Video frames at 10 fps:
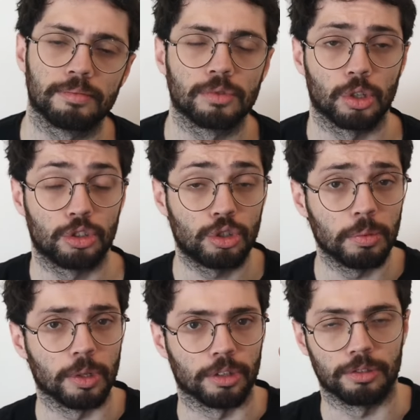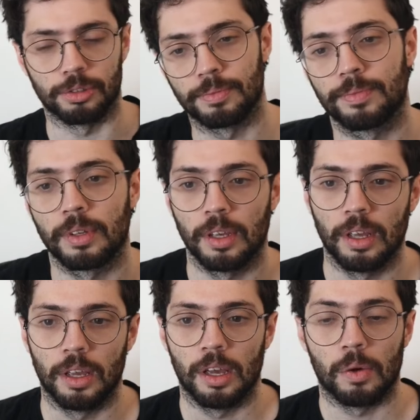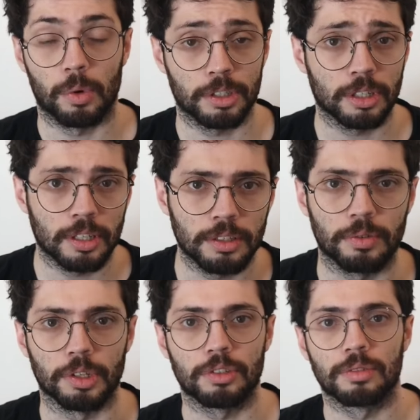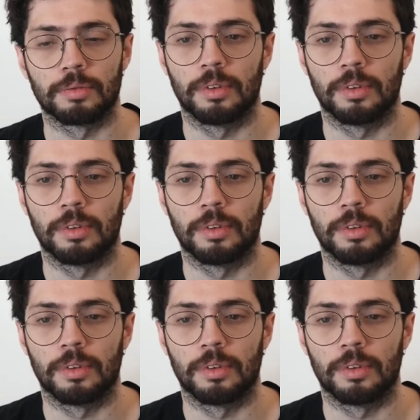So it's 2 booleans. What is the size of this?